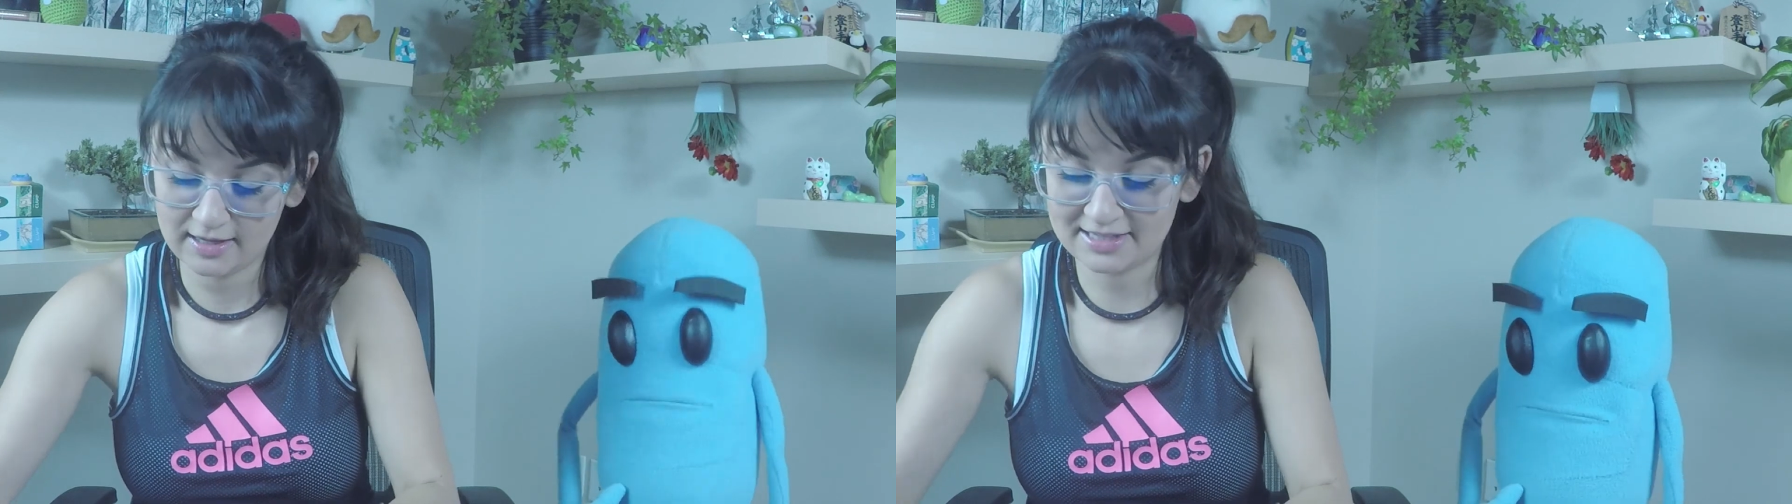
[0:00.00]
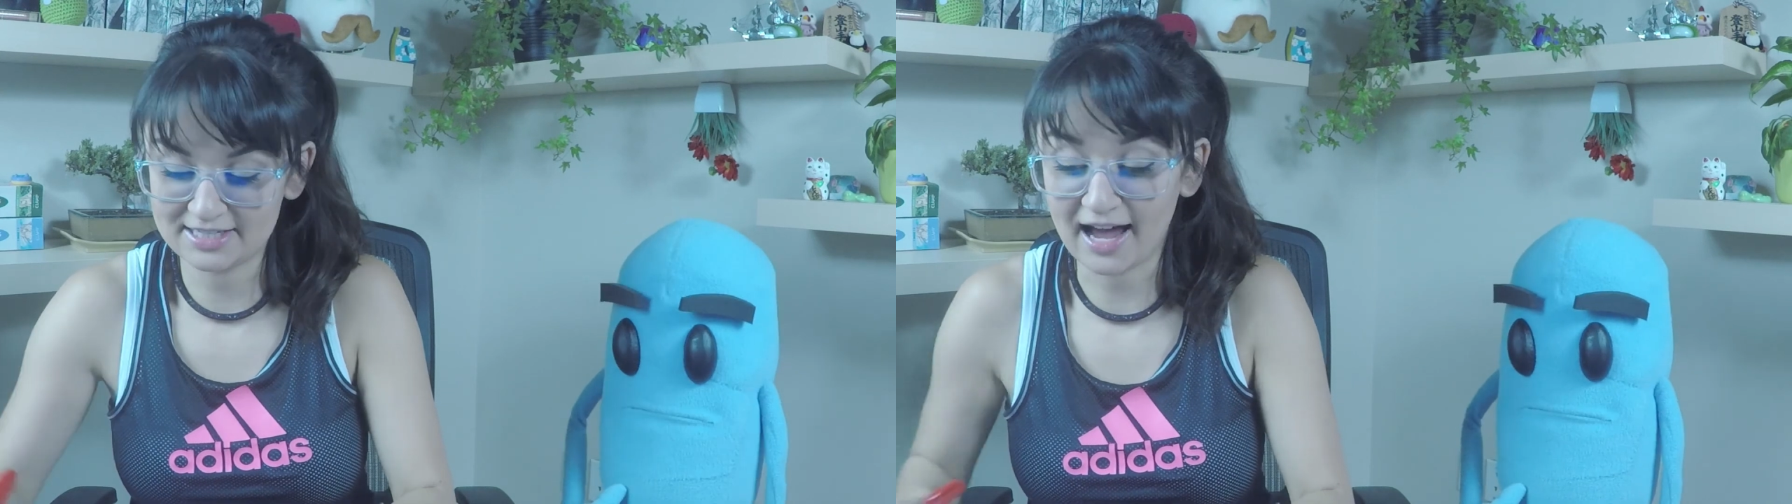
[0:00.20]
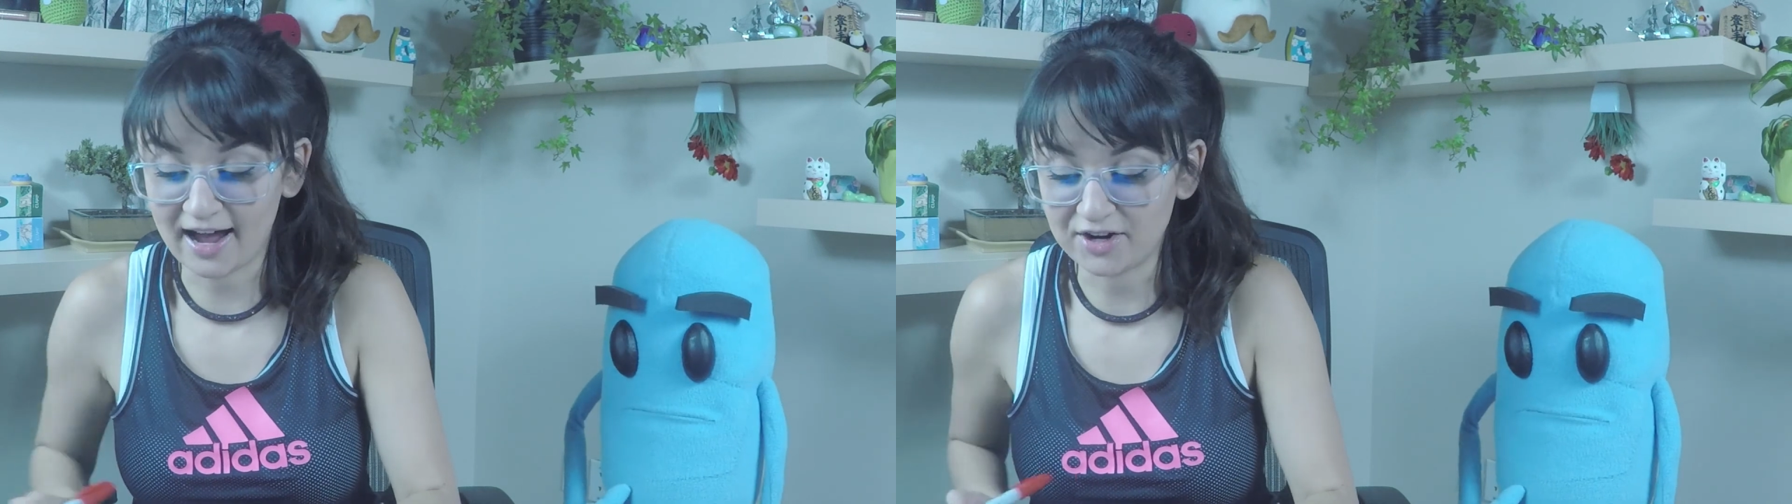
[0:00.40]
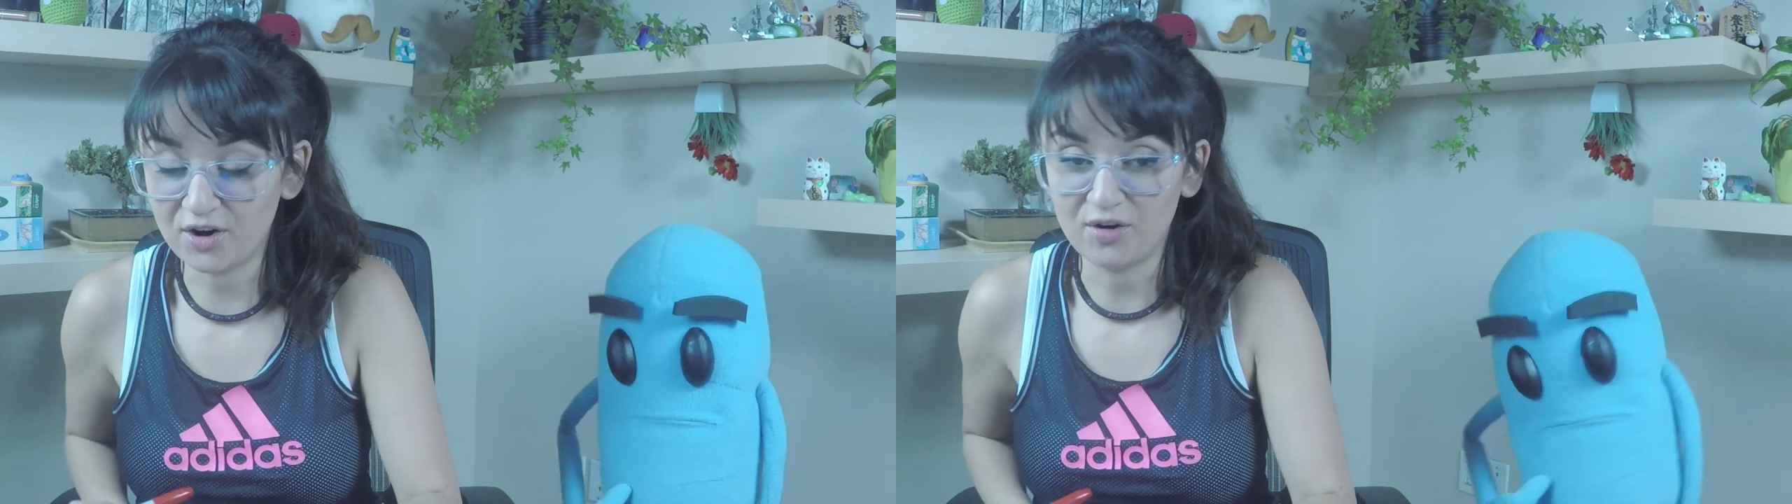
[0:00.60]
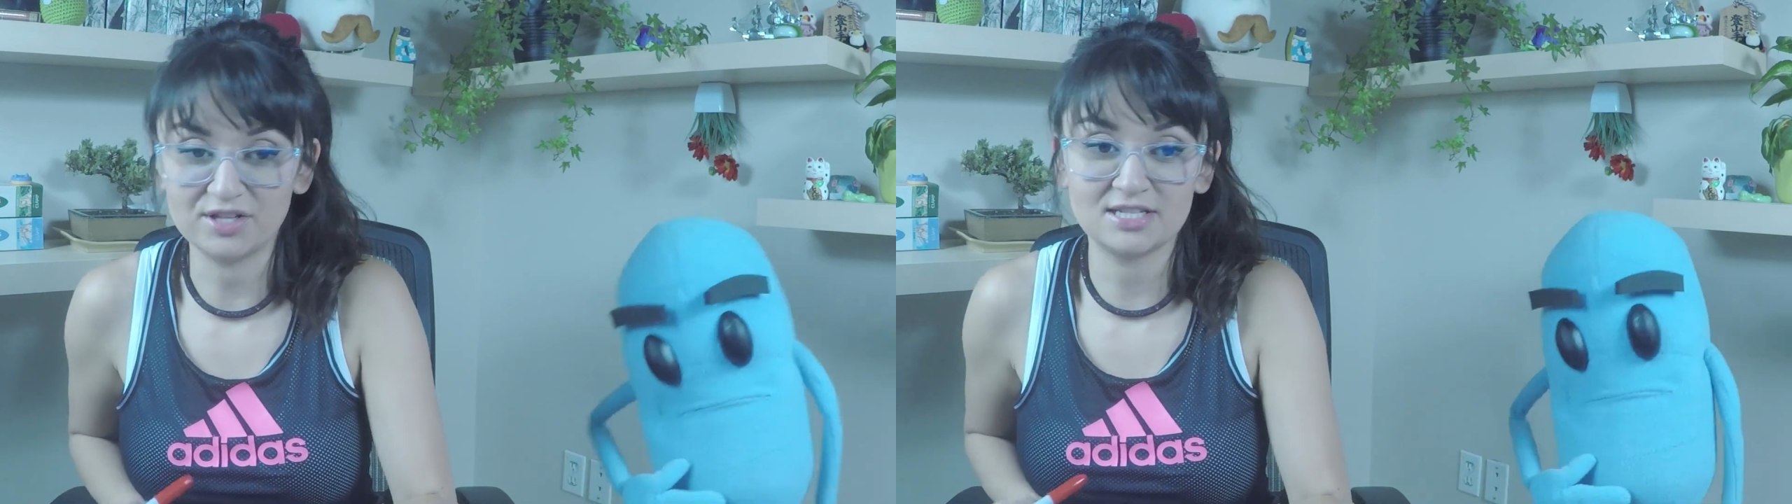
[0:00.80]
It's, yeah, I
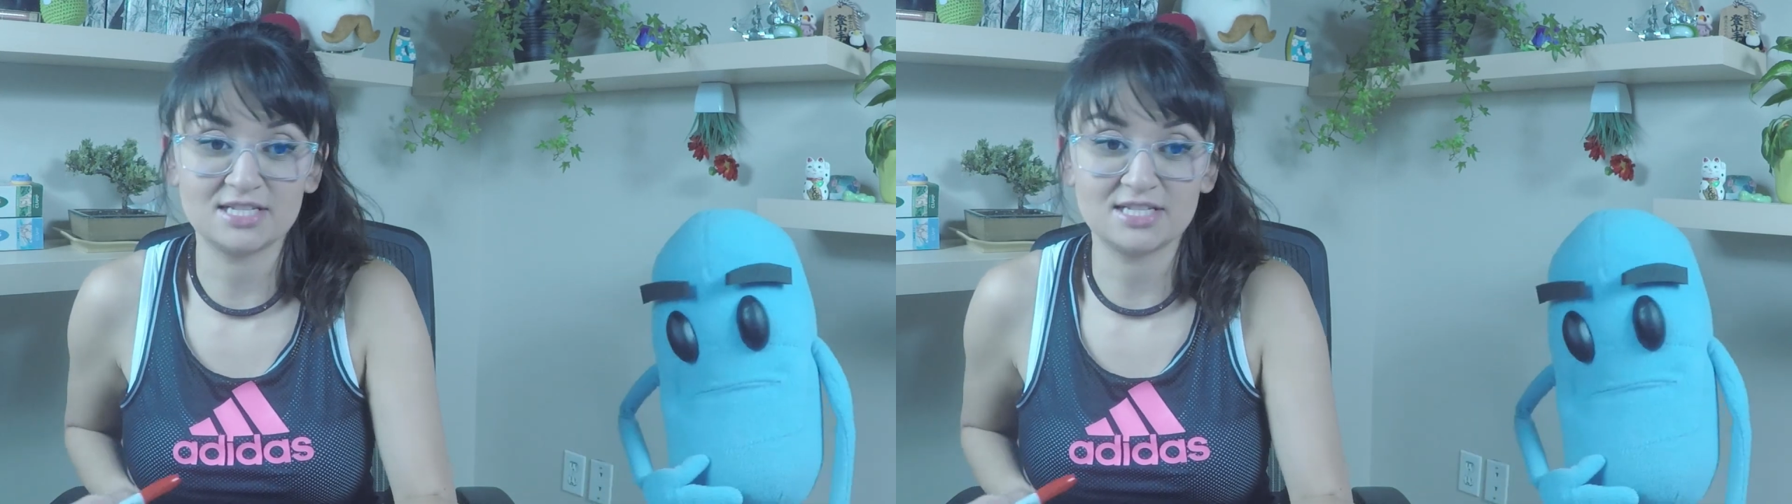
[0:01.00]
know, it's